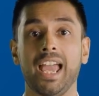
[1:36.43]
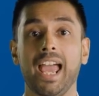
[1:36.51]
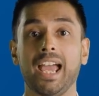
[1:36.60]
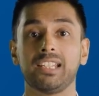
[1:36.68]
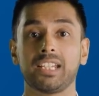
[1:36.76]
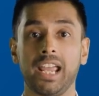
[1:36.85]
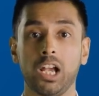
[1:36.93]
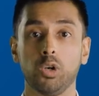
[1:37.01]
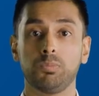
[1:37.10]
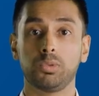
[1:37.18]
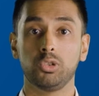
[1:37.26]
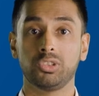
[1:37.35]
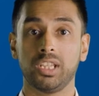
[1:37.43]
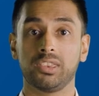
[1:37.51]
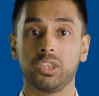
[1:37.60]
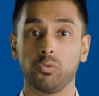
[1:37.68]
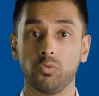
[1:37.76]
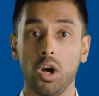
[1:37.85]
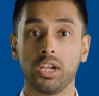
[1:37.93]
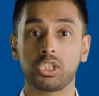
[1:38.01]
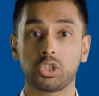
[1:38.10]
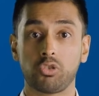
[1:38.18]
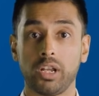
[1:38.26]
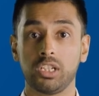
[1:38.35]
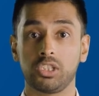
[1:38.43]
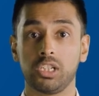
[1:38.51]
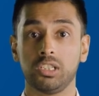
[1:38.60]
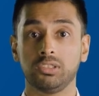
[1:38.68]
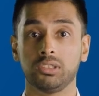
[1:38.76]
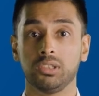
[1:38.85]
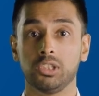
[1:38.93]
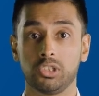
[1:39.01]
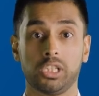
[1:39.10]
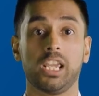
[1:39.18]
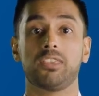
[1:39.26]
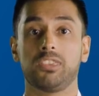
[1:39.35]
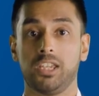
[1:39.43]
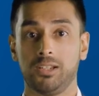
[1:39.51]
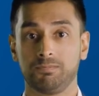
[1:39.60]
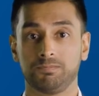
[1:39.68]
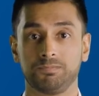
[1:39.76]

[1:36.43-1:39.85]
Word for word: and to help you set the right strategies to get there.